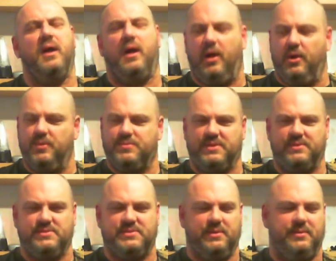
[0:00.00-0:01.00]
I hope so
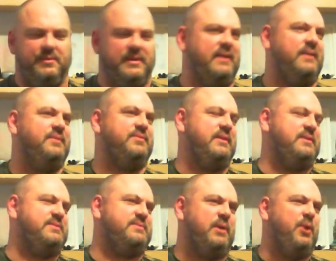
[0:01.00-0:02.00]
too, yeah. So
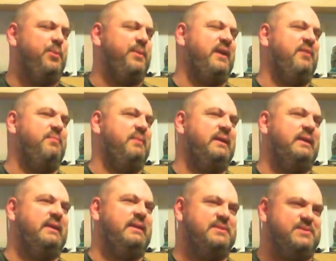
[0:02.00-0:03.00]
let's hope it gave them a
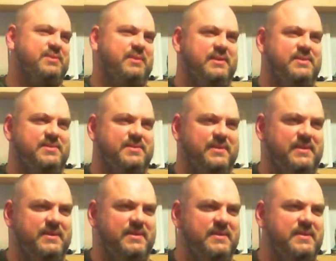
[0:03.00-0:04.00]
little insight into
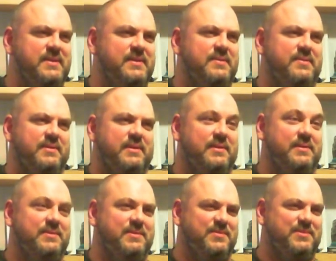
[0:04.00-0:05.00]
the
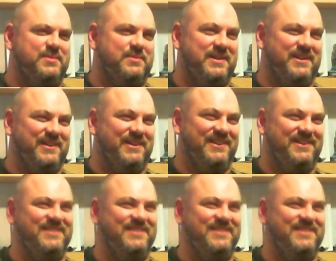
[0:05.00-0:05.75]
art of shredding.